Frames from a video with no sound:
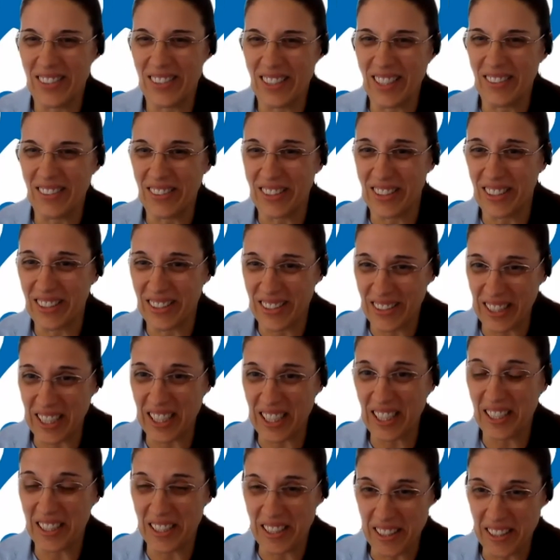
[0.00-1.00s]
I was
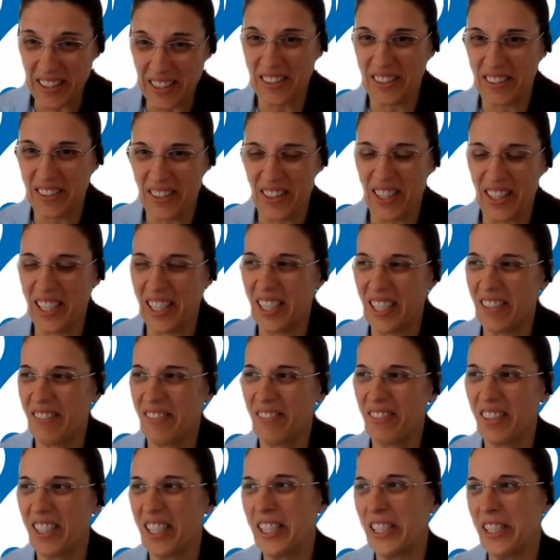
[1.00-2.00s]
still in
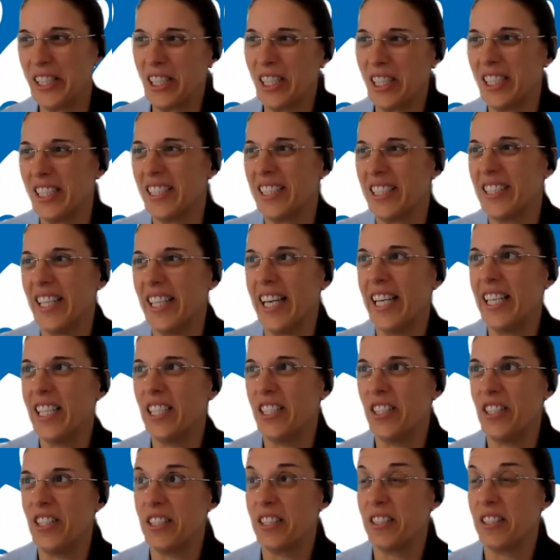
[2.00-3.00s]
a very early
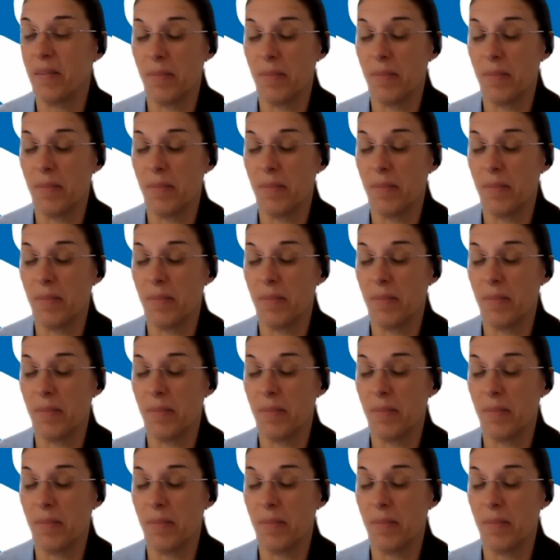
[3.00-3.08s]
stages.